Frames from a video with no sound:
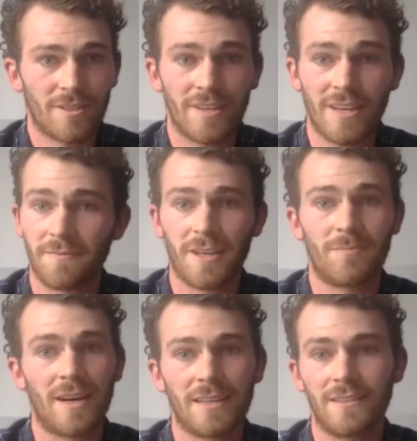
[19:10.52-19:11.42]

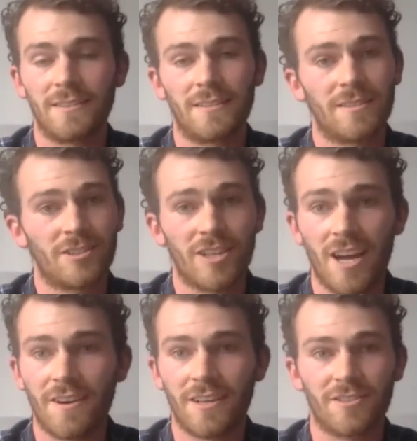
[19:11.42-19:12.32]
Feedback and
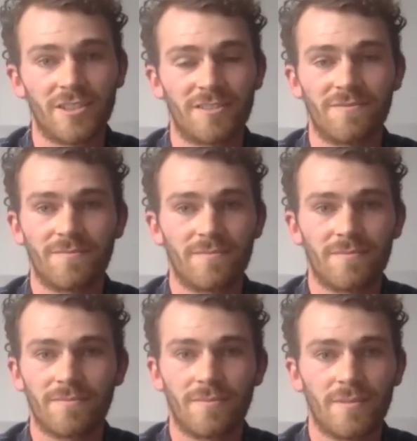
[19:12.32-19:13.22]
sharing, and
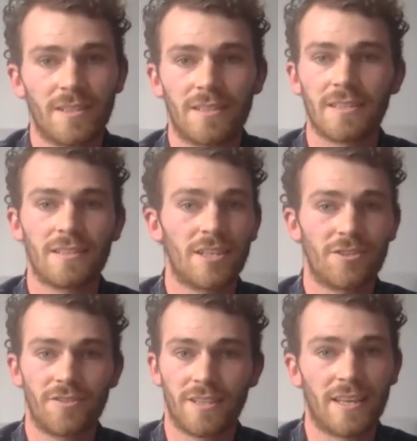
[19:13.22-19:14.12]
that's
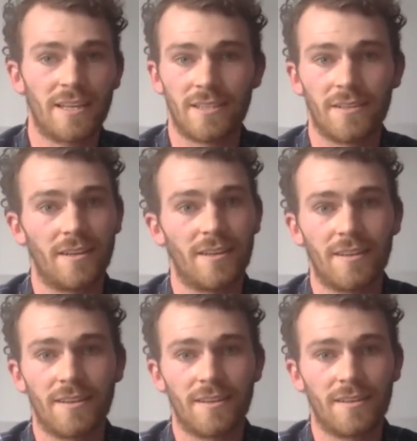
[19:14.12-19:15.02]
literally the key to it,
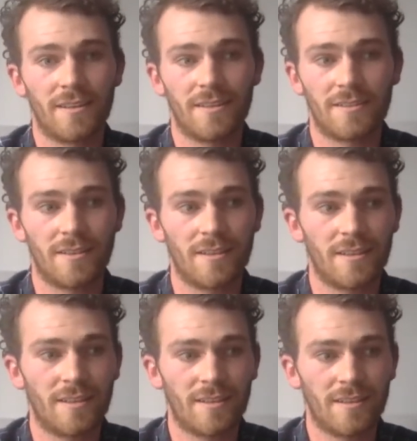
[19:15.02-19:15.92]
is that
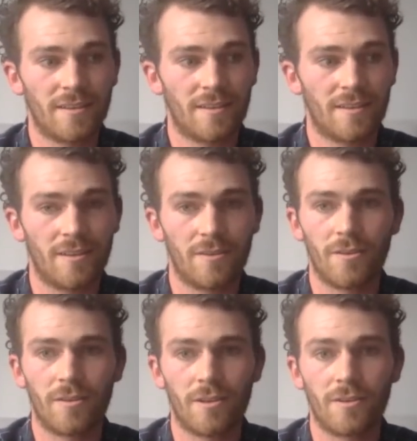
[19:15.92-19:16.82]
the
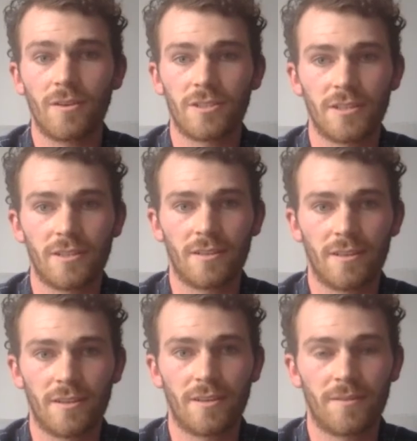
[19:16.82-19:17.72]
knowledge and
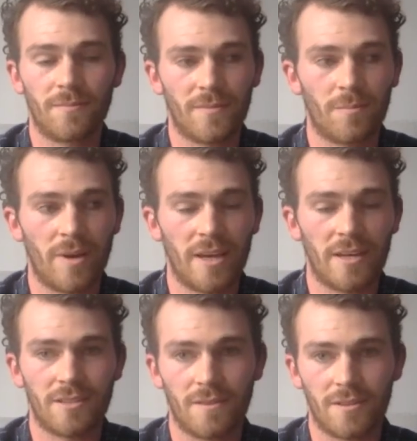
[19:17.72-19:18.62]
the
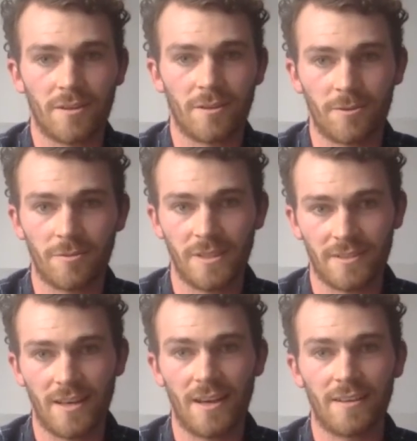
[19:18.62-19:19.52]
base of the circular economy is
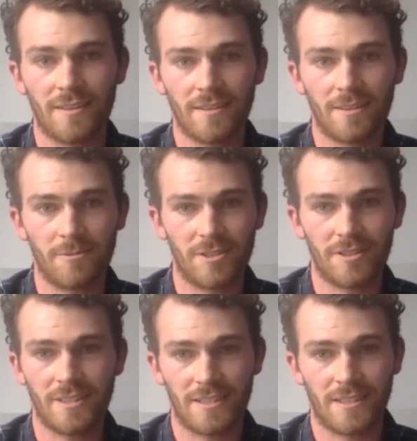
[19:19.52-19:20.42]
there. We
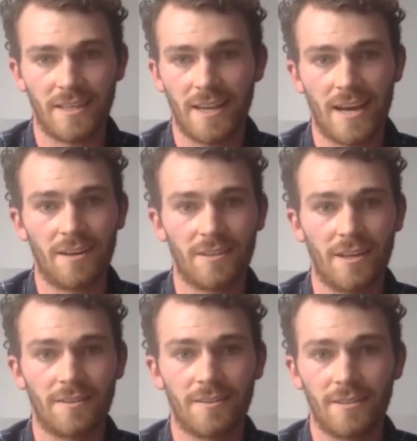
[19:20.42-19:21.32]
just need to get it out now.